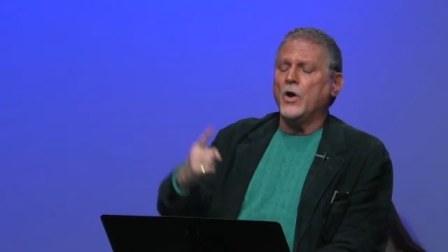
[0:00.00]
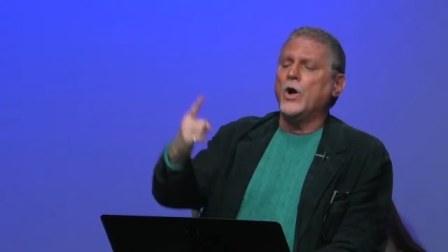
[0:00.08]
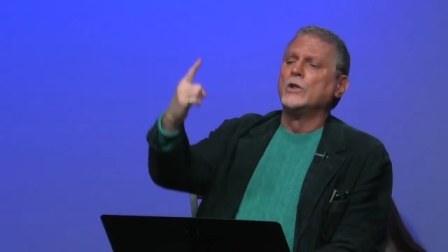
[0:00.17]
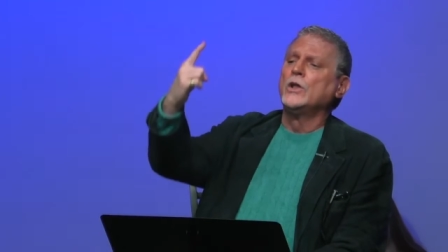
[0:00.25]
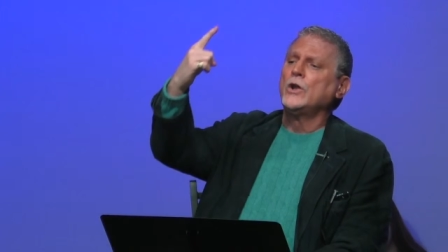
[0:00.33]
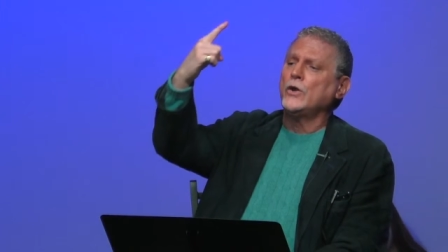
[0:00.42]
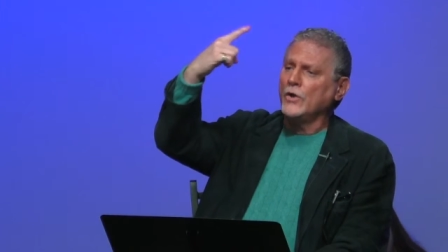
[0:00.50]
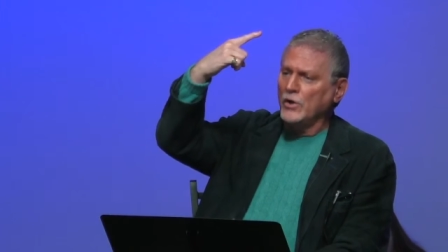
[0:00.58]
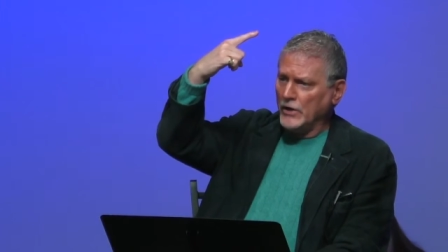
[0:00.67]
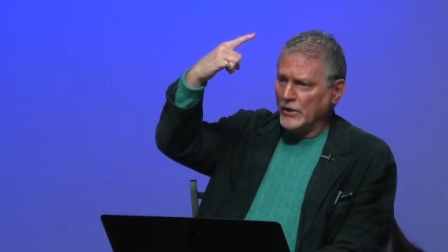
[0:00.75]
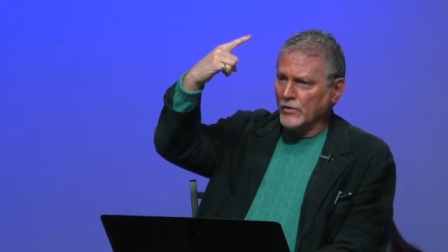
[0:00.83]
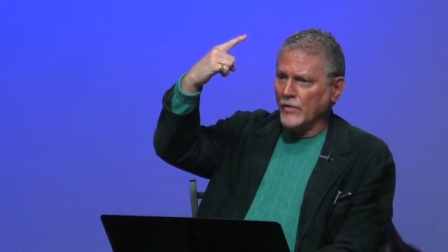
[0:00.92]
A little
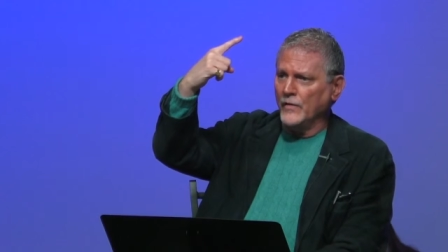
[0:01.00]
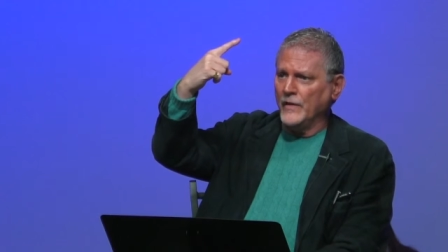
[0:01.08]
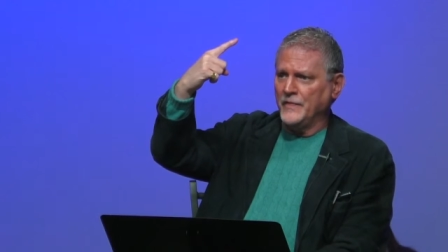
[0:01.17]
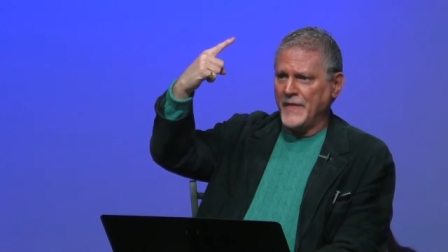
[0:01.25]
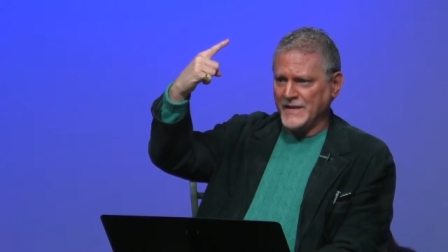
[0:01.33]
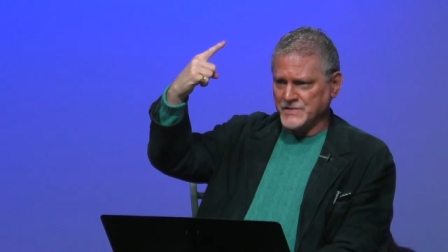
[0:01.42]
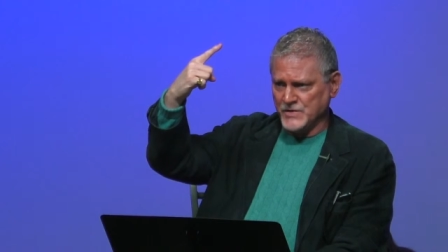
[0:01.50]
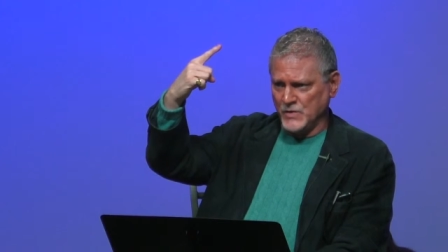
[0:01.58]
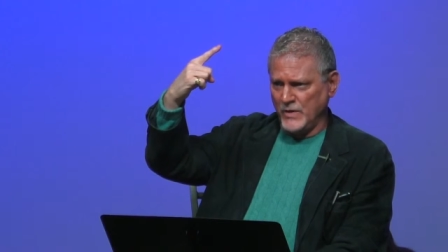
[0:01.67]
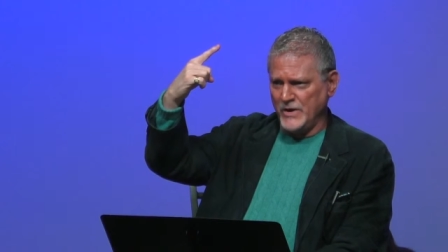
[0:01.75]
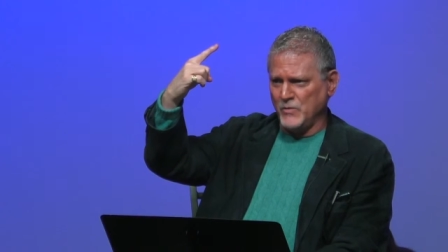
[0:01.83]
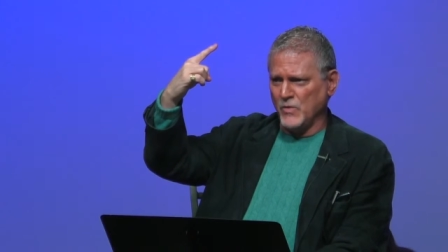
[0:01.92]
earlier, that's the
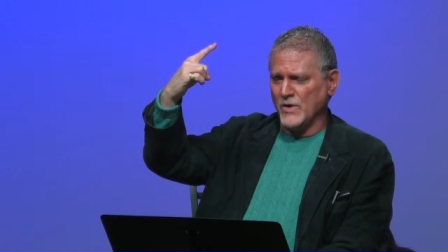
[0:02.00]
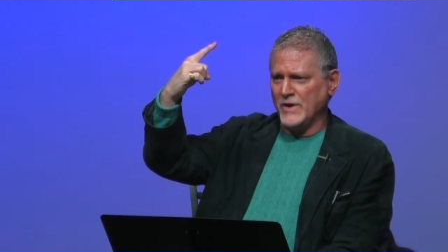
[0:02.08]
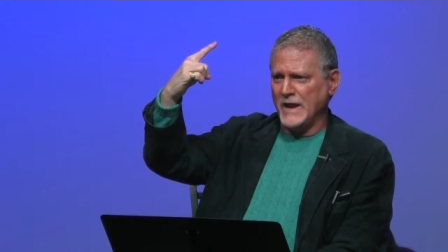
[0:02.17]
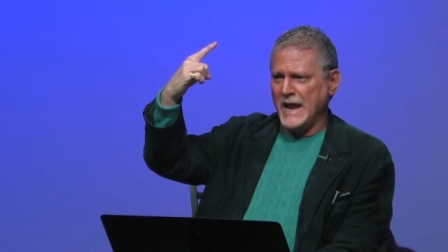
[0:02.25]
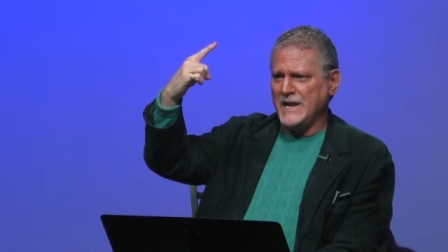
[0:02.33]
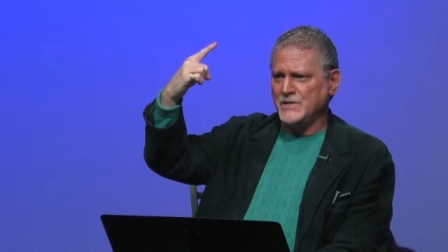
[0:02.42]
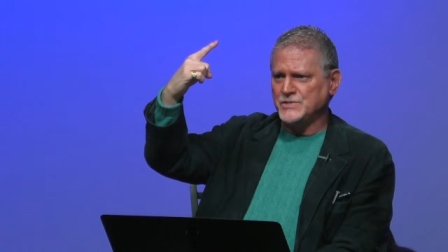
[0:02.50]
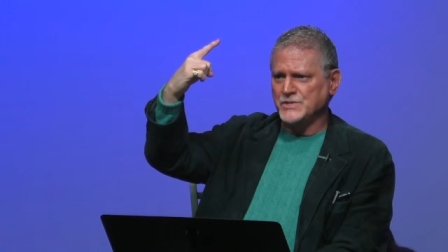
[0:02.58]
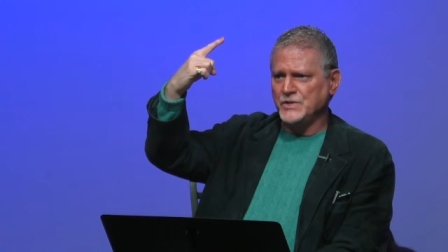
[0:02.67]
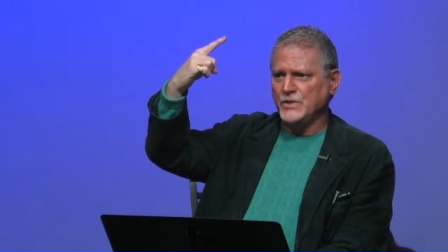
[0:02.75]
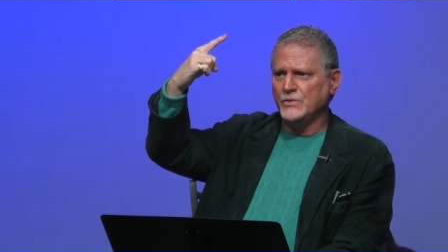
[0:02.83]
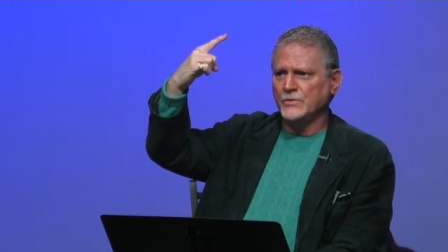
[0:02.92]
Greek word
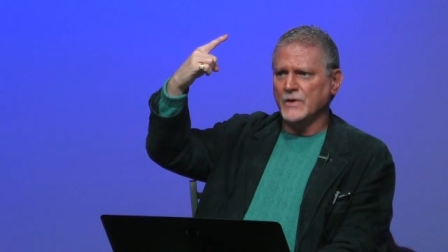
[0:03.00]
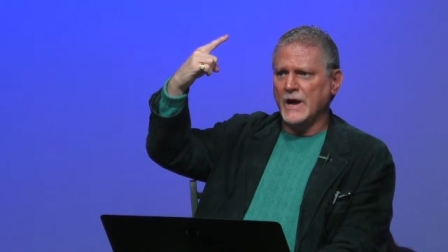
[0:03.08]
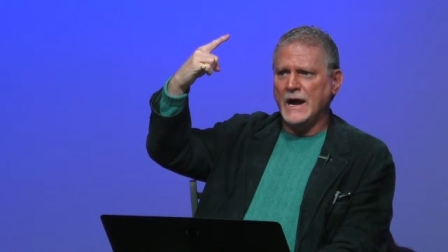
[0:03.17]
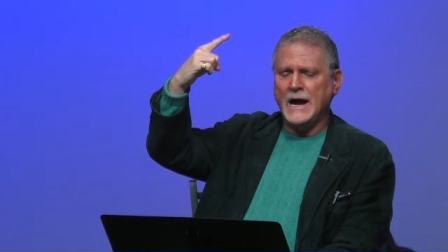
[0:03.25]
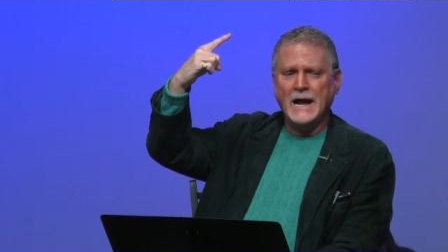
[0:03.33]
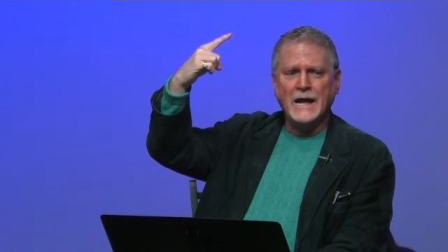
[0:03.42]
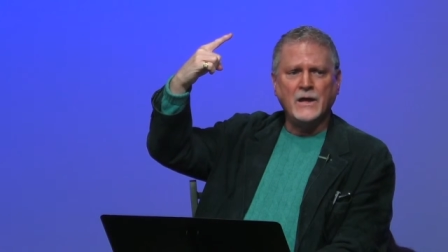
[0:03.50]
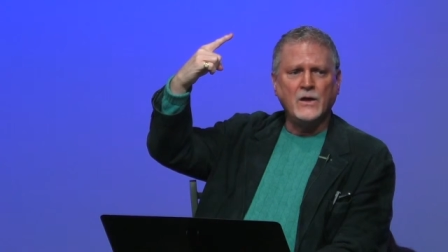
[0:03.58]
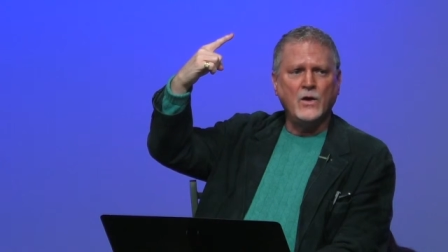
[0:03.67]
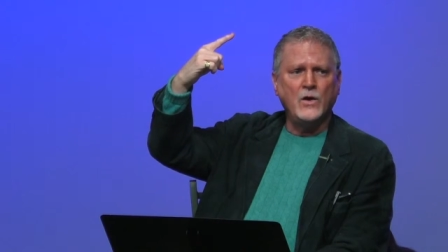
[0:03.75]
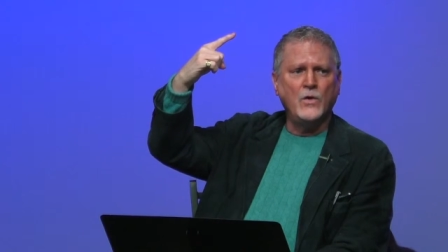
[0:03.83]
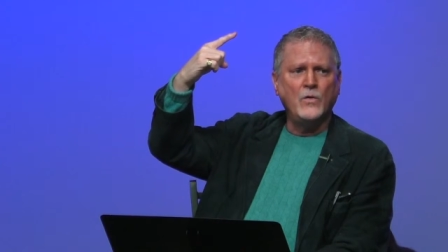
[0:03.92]
H U I
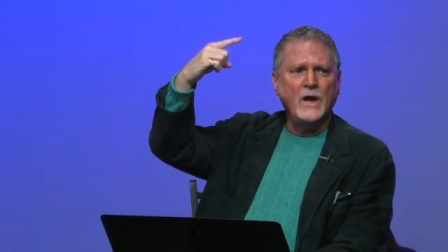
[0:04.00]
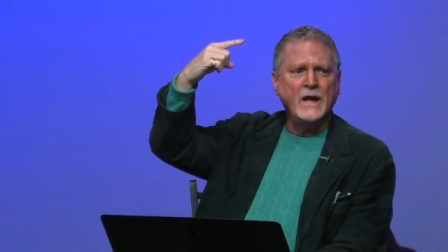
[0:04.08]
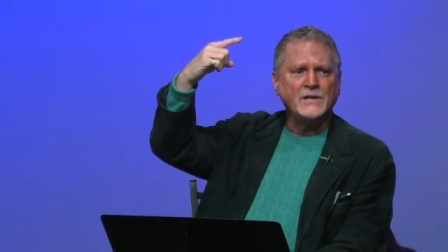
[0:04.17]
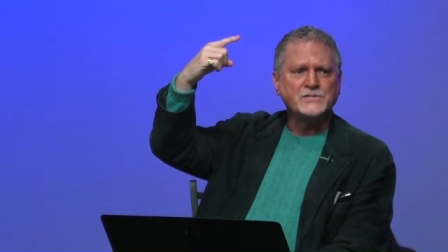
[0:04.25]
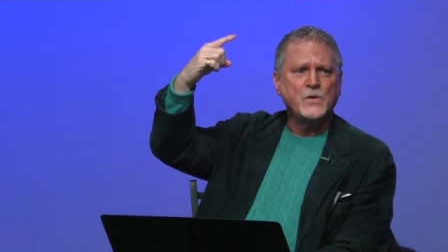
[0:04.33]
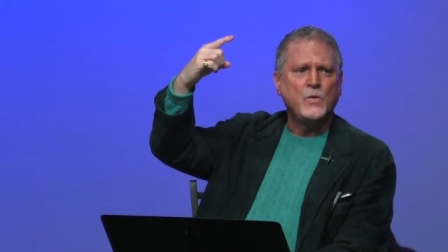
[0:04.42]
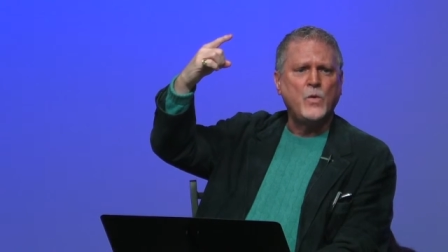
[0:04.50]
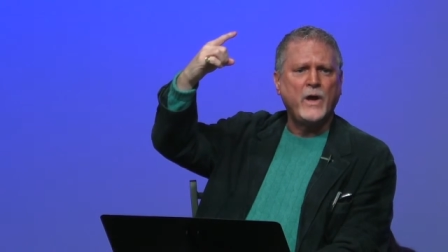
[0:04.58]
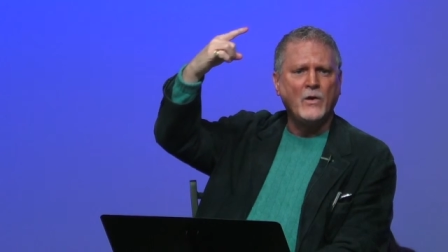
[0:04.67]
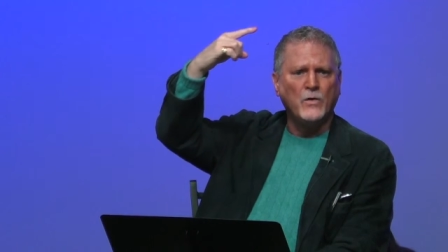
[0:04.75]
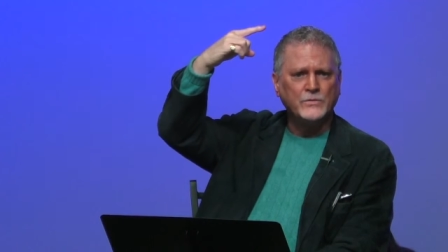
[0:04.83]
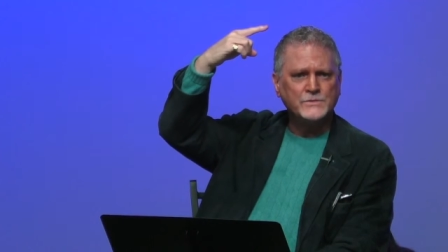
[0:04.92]
O S,
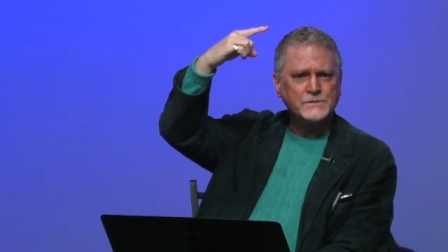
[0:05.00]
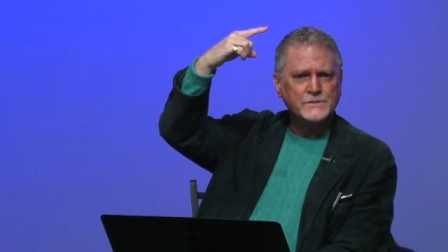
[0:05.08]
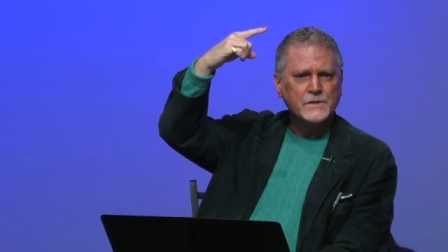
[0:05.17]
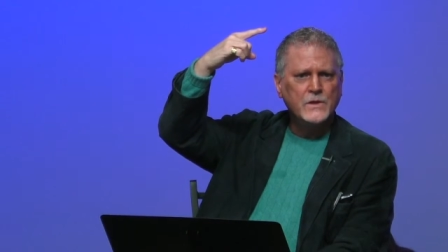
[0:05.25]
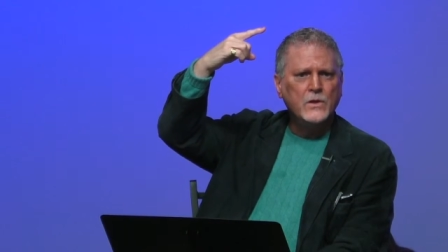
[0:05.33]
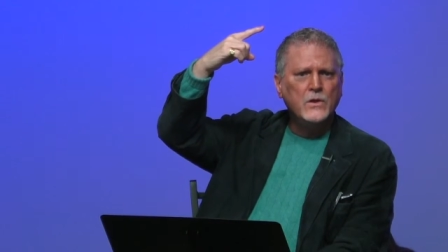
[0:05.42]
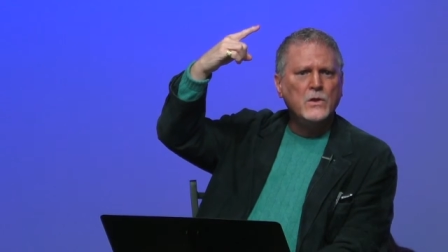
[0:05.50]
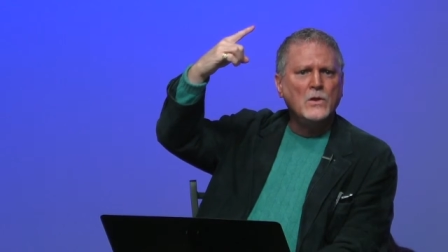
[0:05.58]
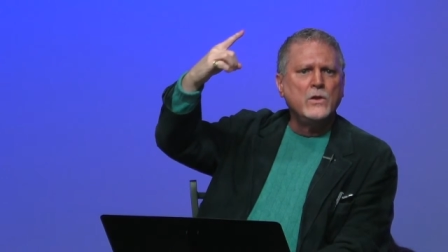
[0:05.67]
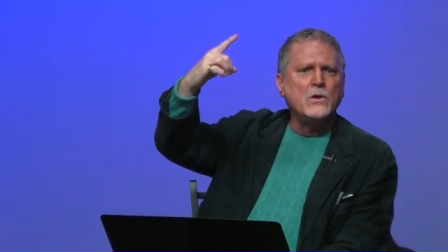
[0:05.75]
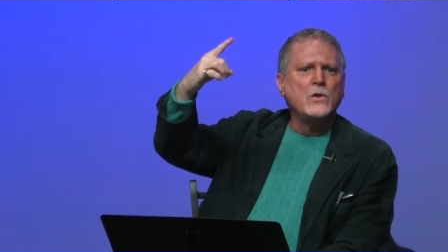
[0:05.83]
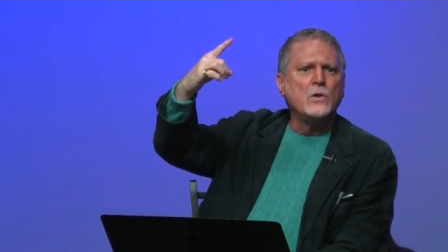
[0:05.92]
huios,
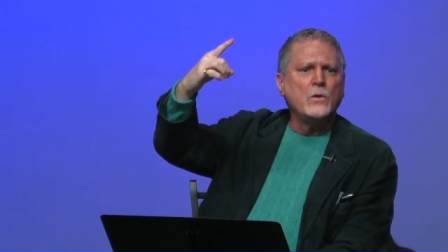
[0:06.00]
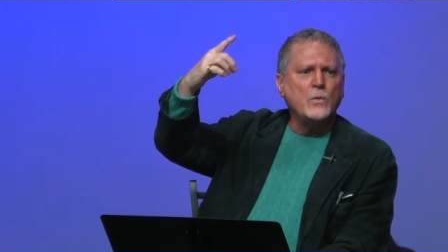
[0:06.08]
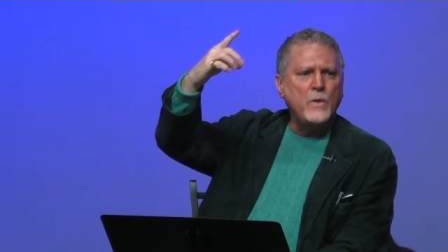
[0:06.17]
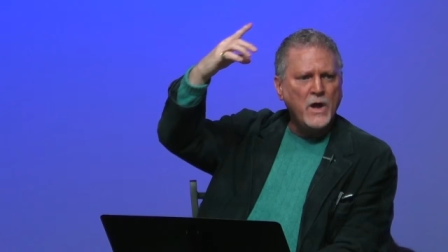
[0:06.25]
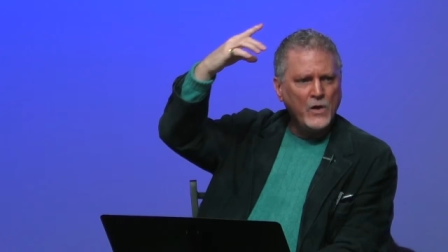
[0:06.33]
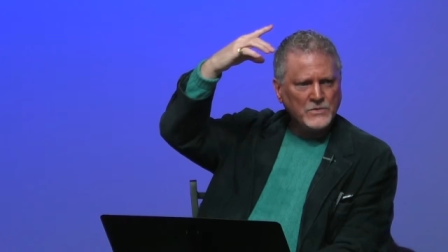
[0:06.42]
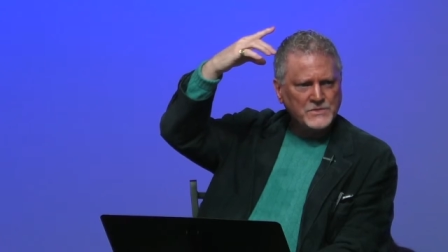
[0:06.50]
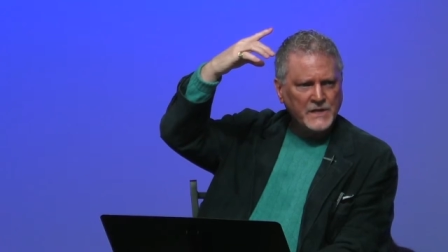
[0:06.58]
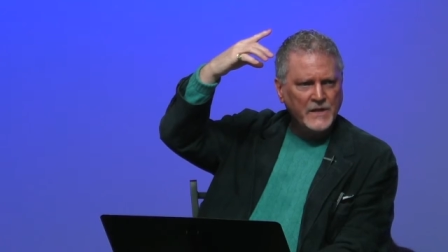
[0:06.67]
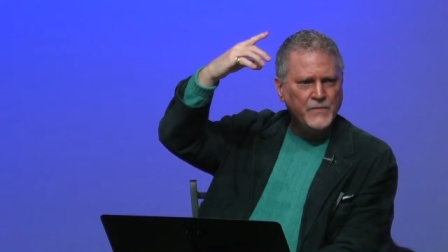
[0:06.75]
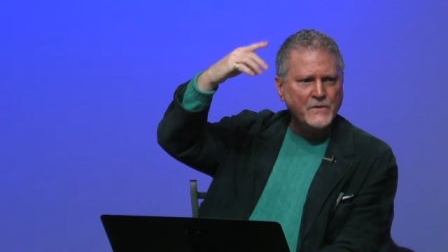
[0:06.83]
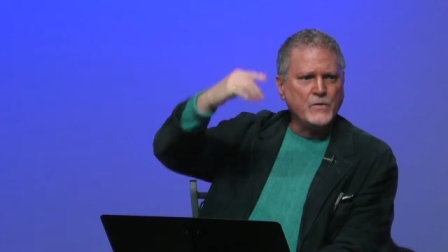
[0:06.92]

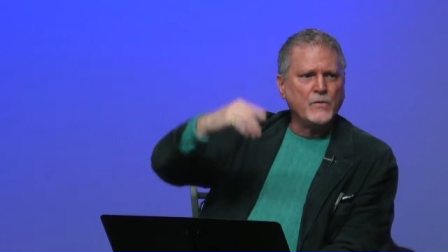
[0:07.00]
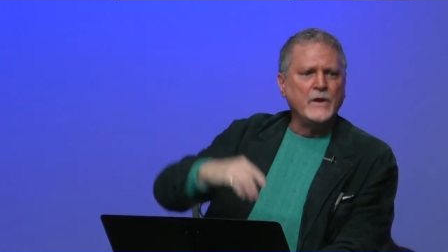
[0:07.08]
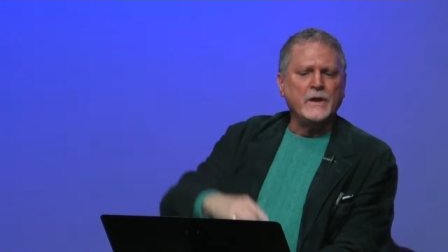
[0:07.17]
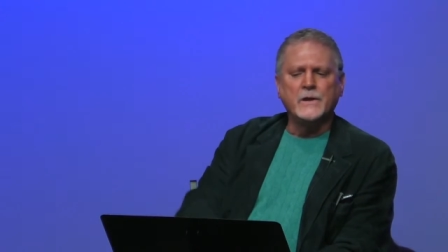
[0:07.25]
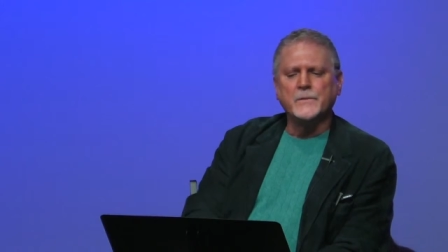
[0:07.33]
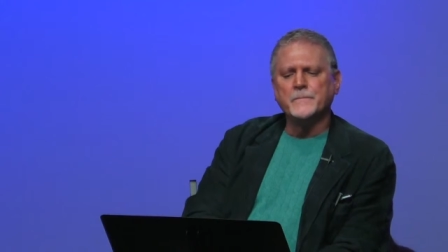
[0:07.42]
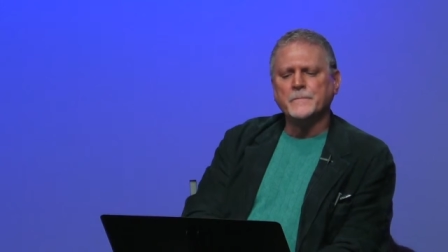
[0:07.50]
Huichos in the Greek.